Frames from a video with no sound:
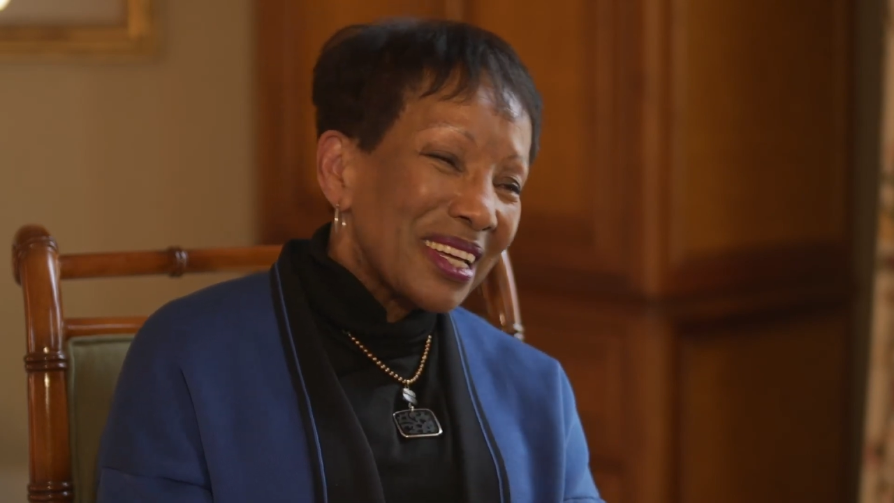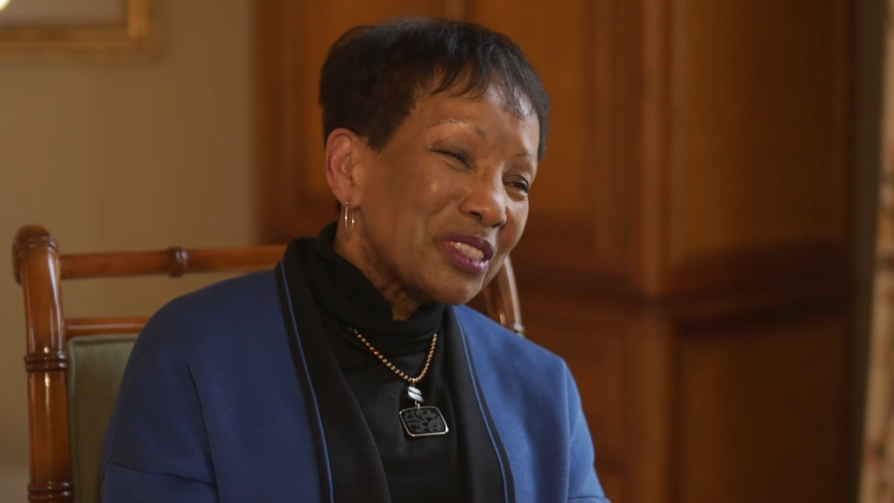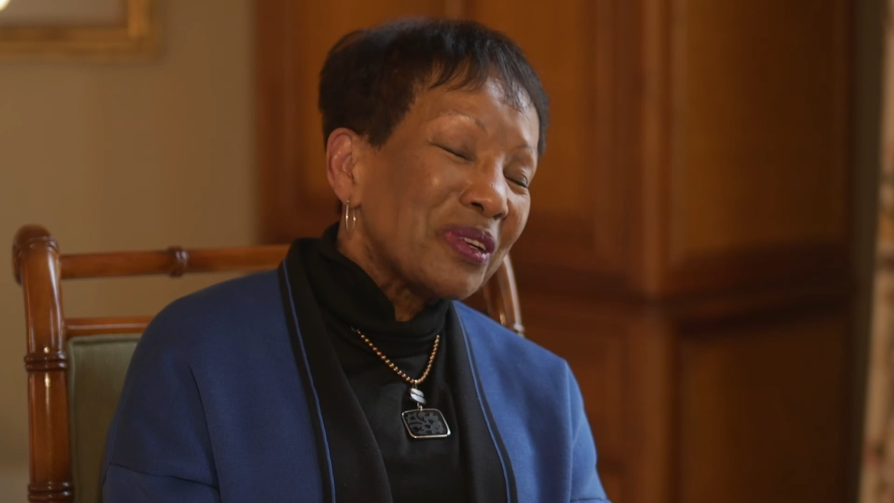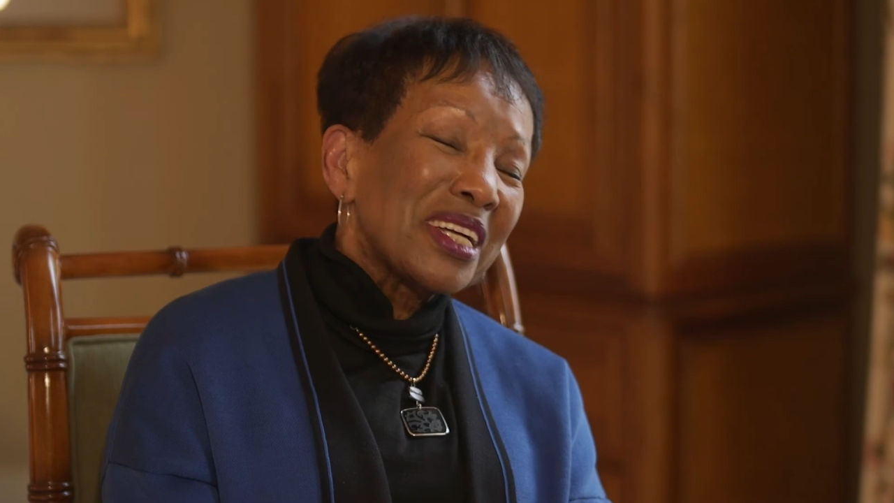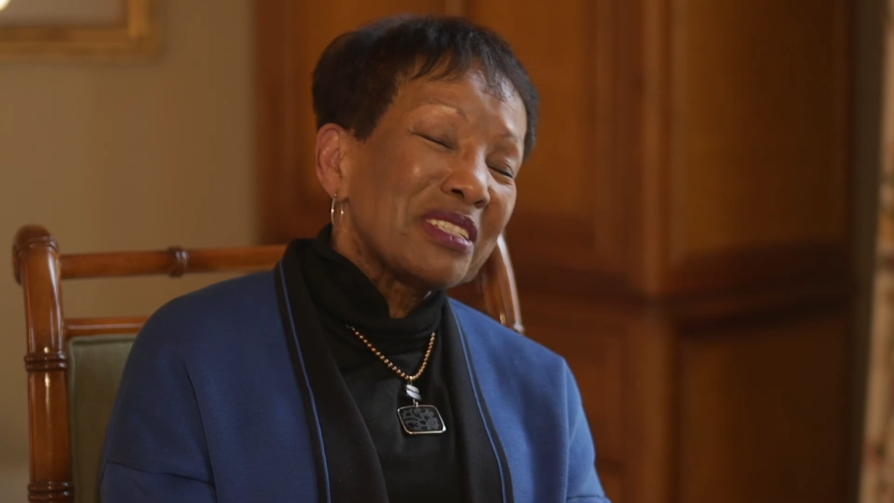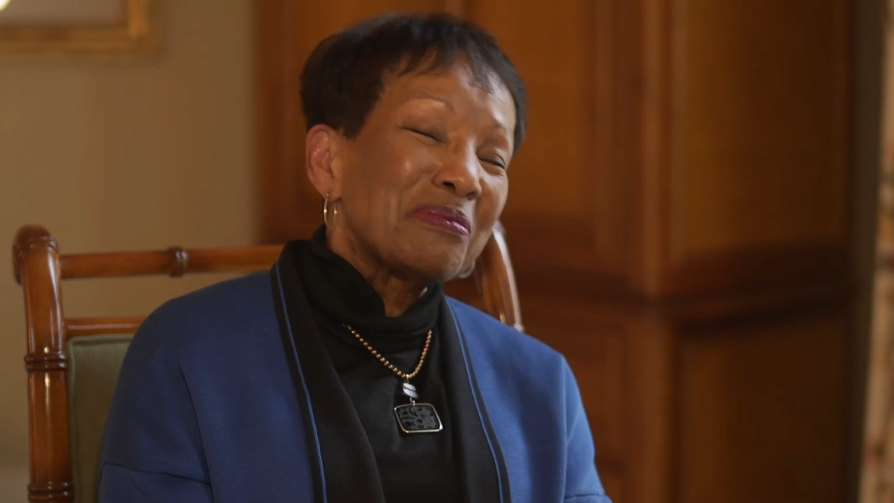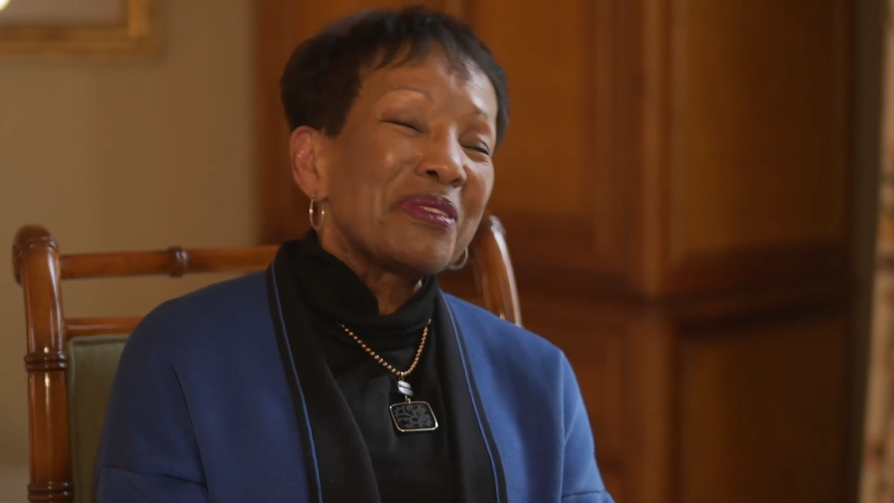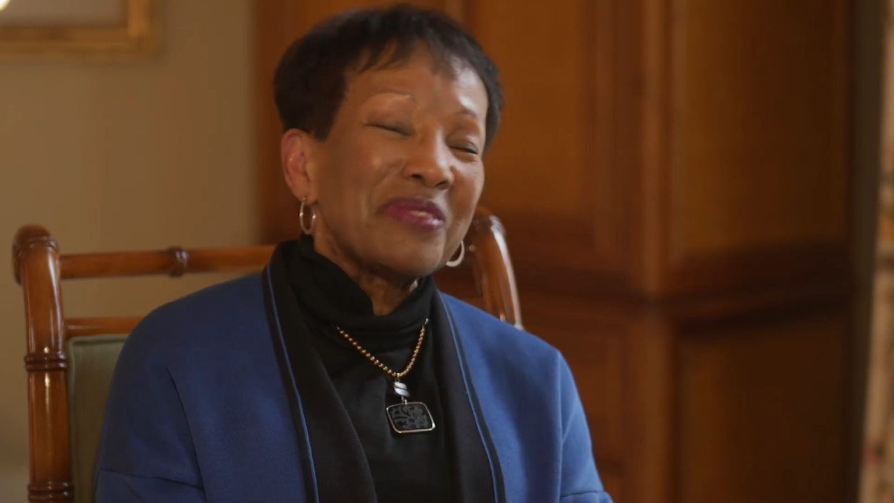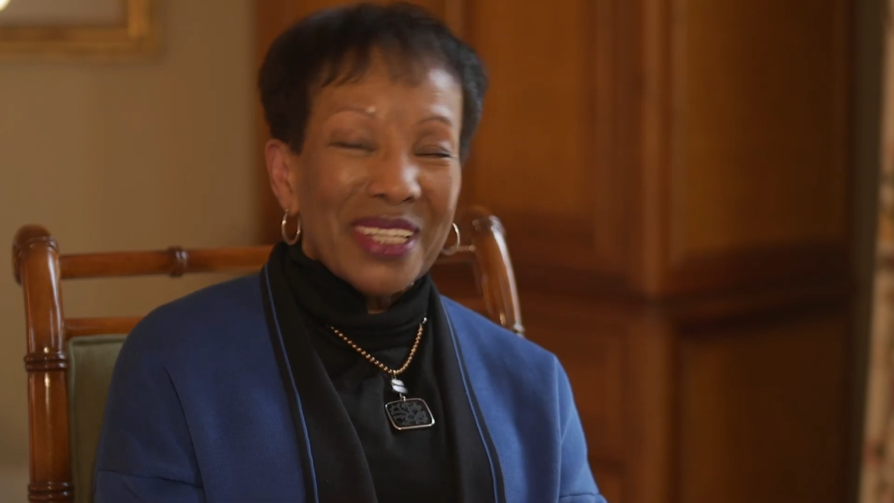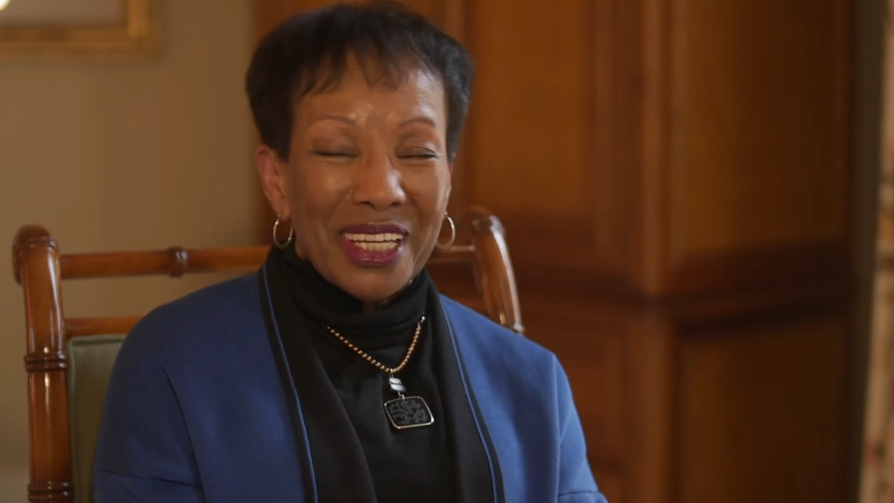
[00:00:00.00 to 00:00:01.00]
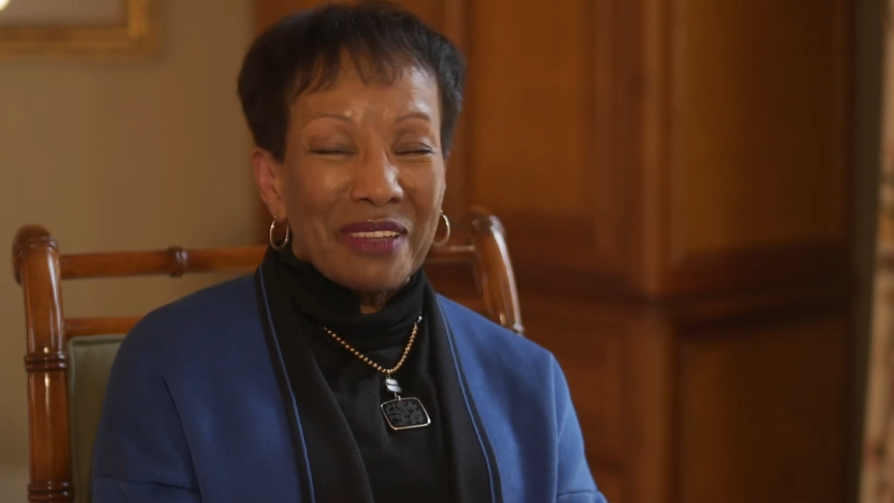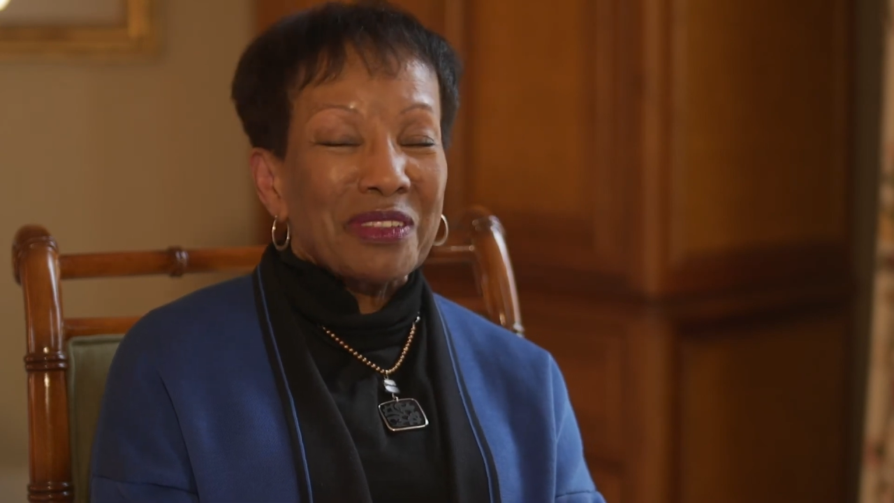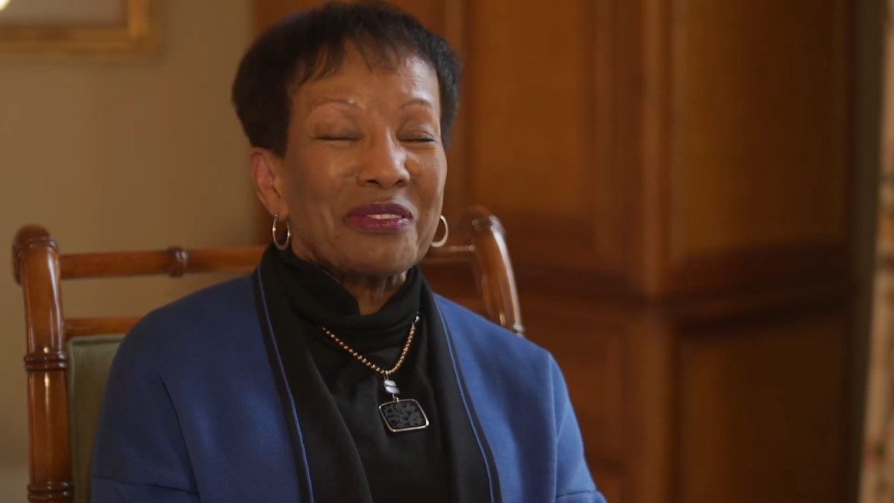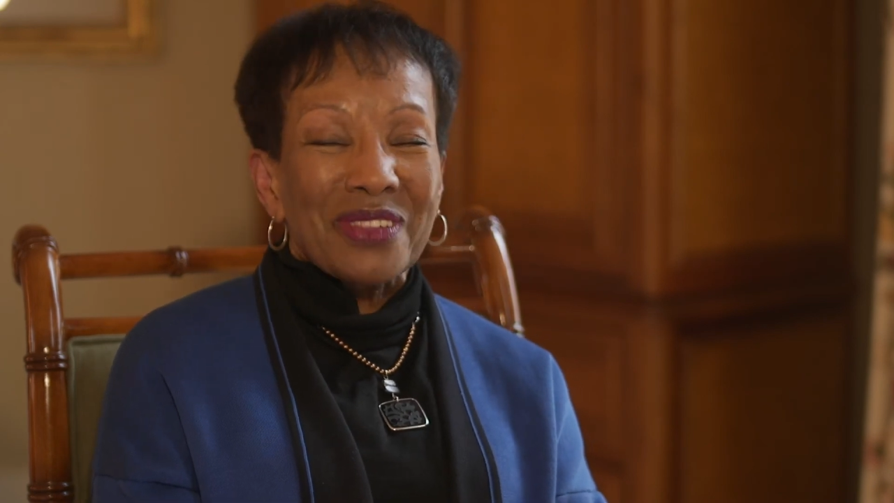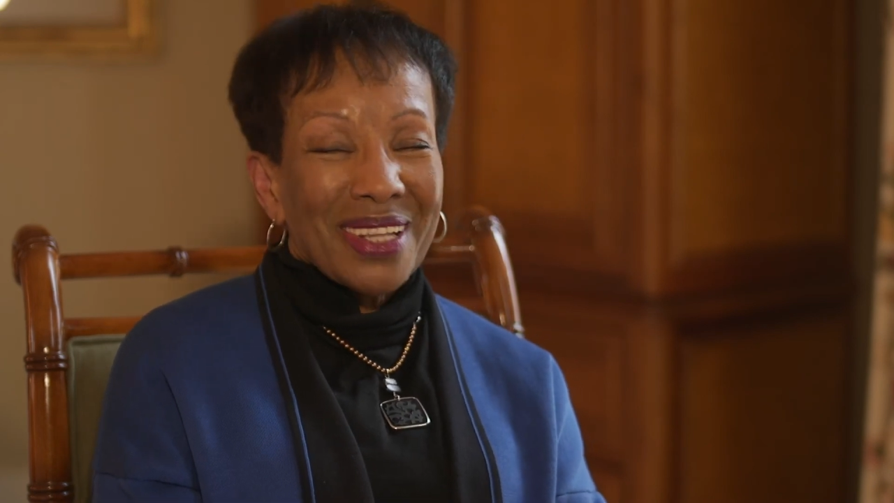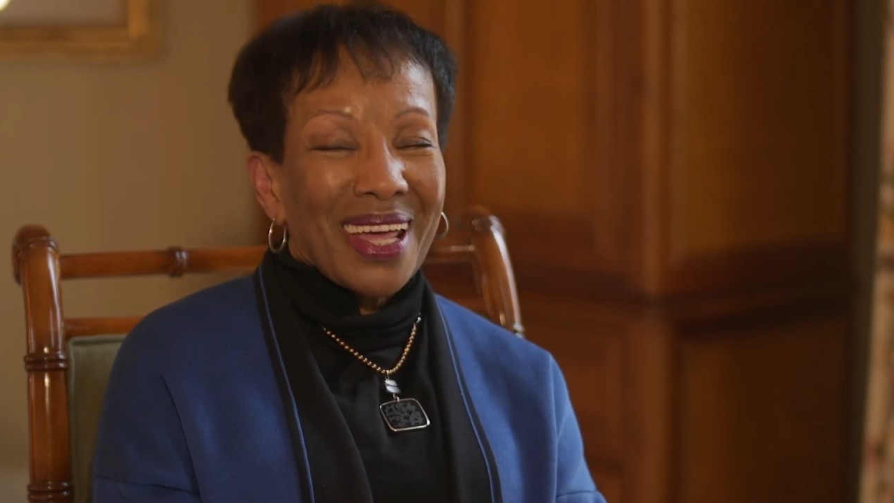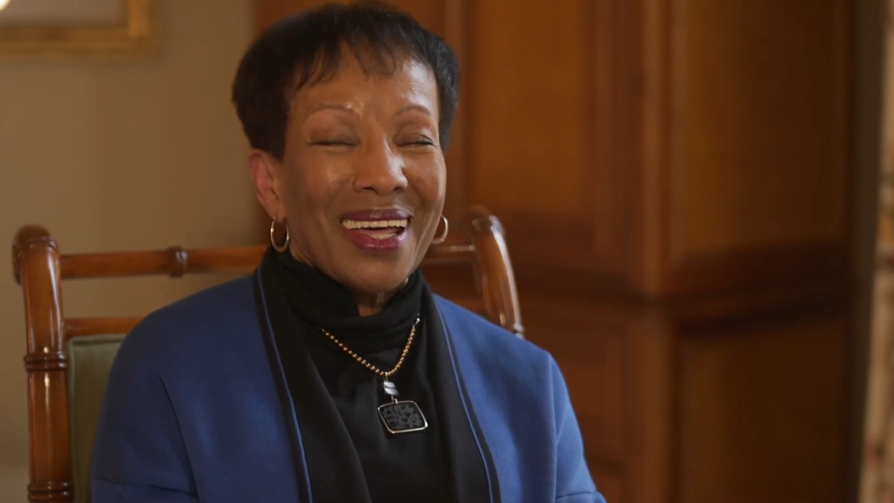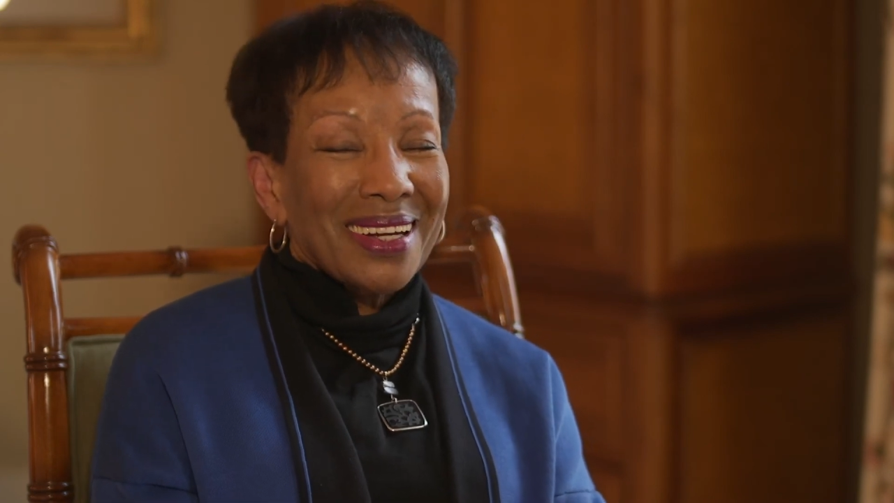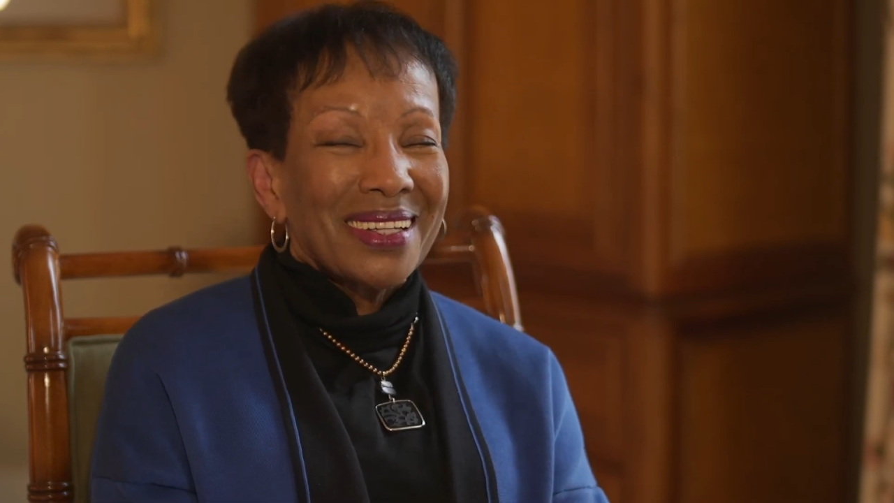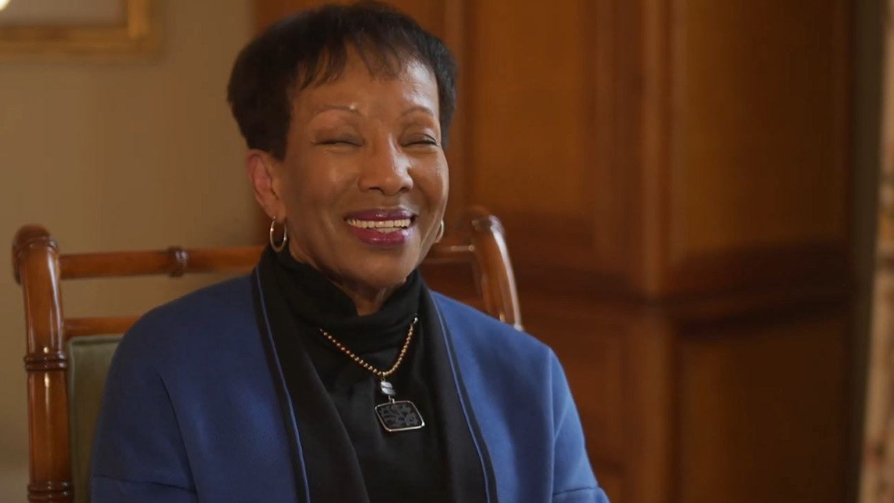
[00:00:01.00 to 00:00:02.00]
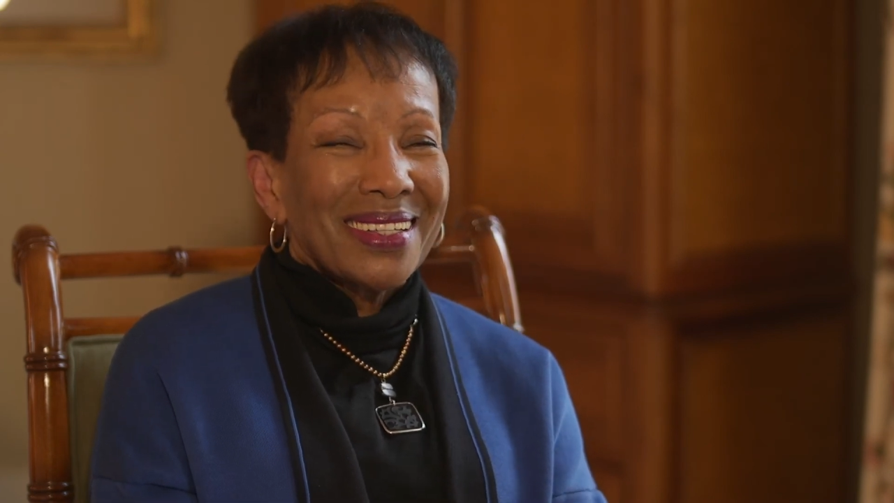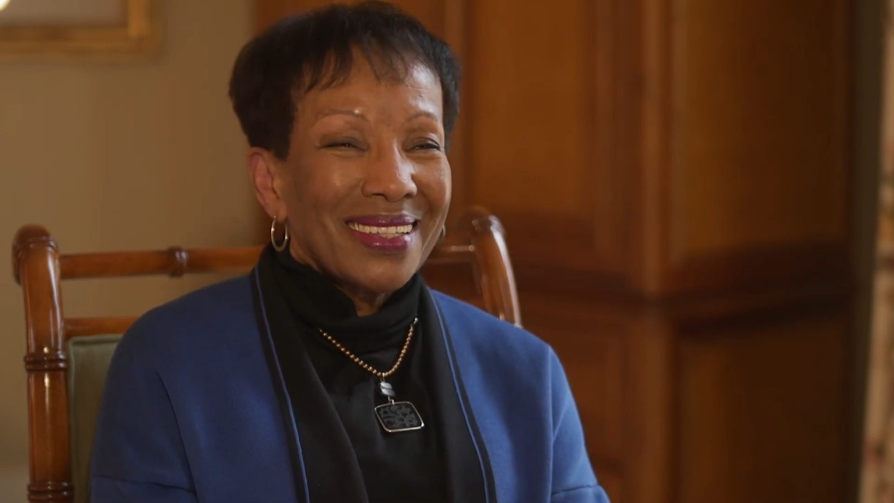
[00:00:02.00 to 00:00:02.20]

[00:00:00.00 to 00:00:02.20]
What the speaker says: trying to be forgiven for that.